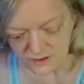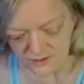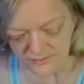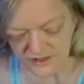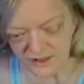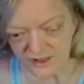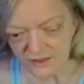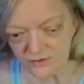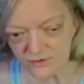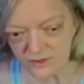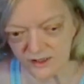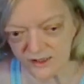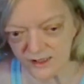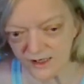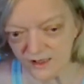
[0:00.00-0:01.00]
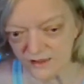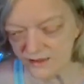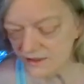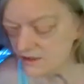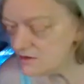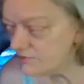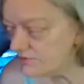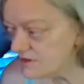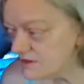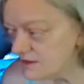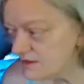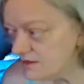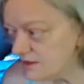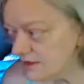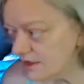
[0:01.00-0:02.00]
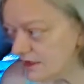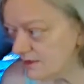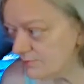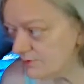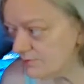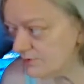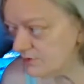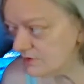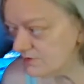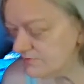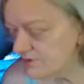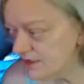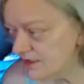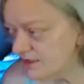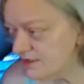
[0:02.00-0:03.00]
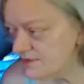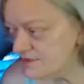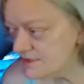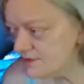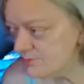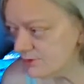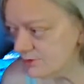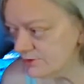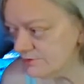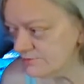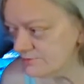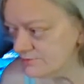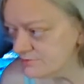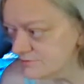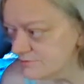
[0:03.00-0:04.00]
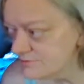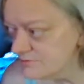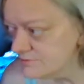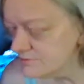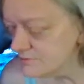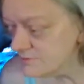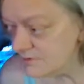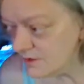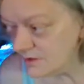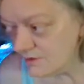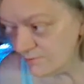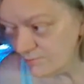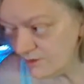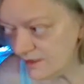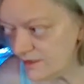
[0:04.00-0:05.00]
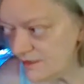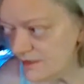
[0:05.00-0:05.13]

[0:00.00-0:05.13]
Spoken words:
I mean, I don't think Allie is physically capable of taking Summer, but I